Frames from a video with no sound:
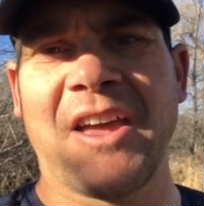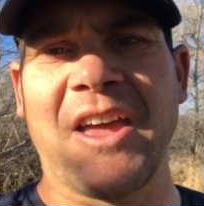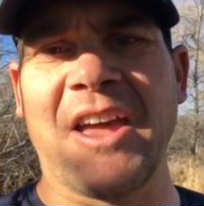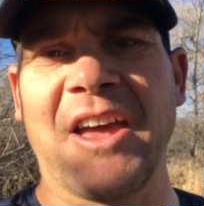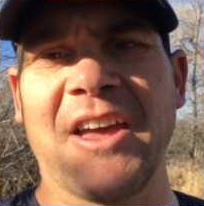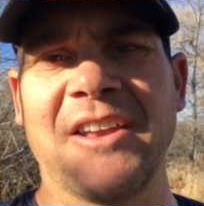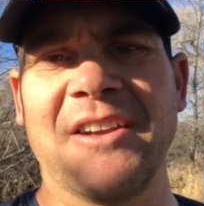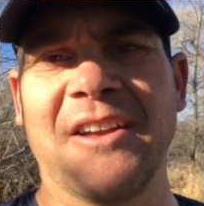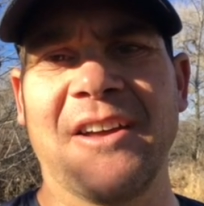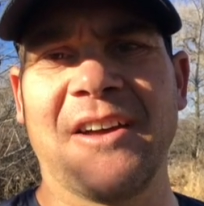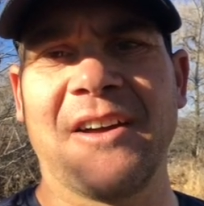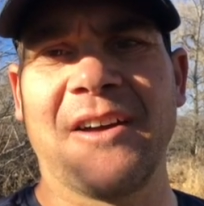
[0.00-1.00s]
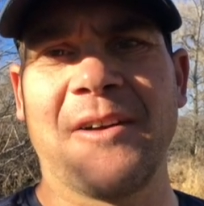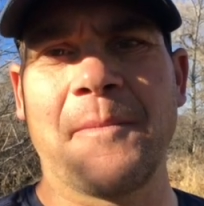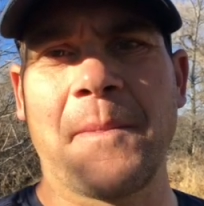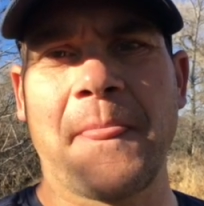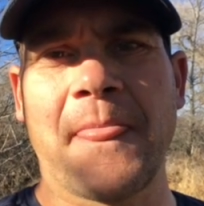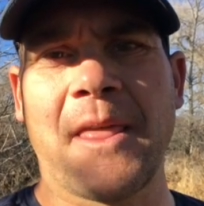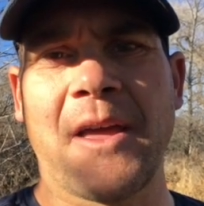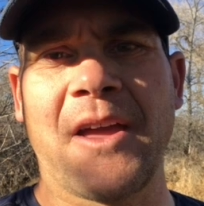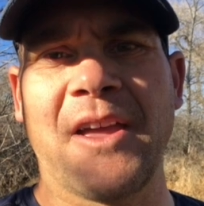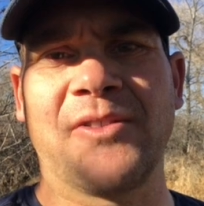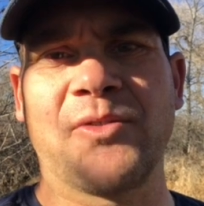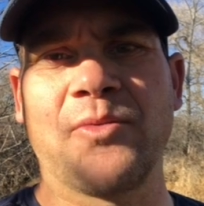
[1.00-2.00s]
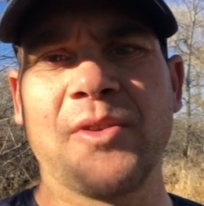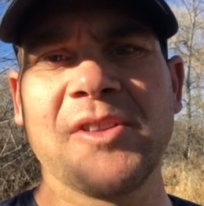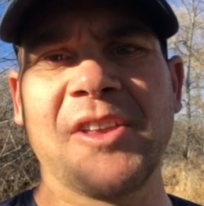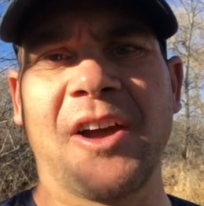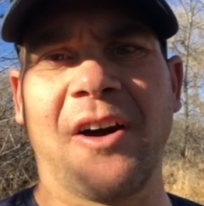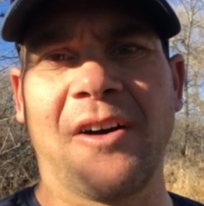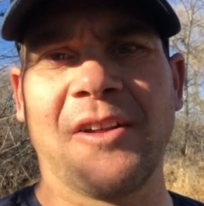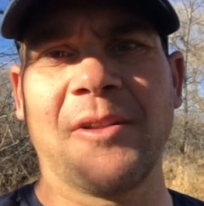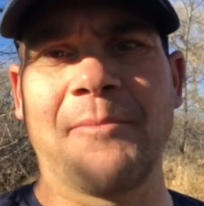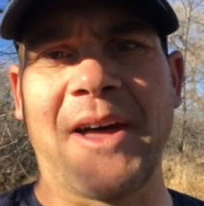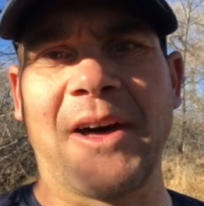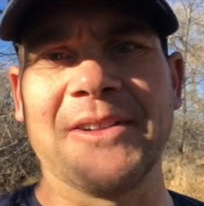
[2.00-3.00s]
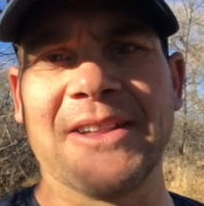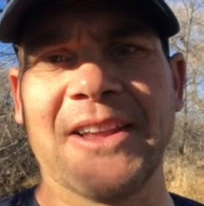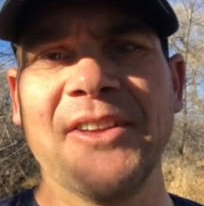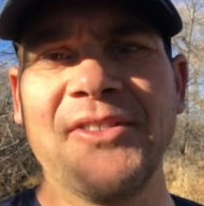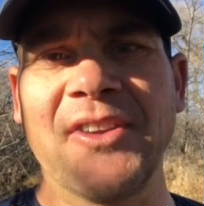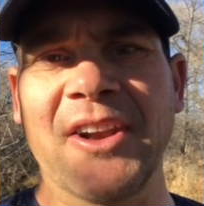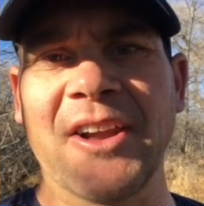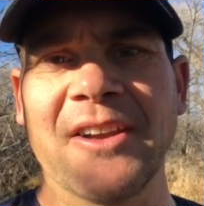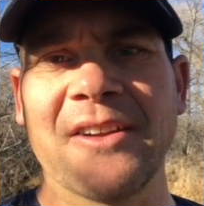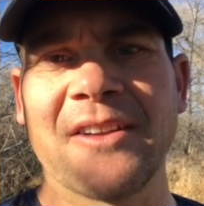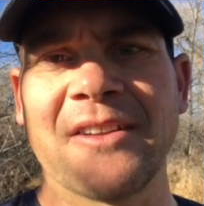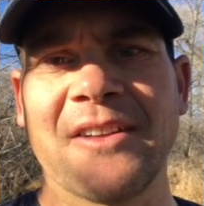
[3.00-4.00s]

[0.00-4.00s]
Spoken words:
And it's really all about listening.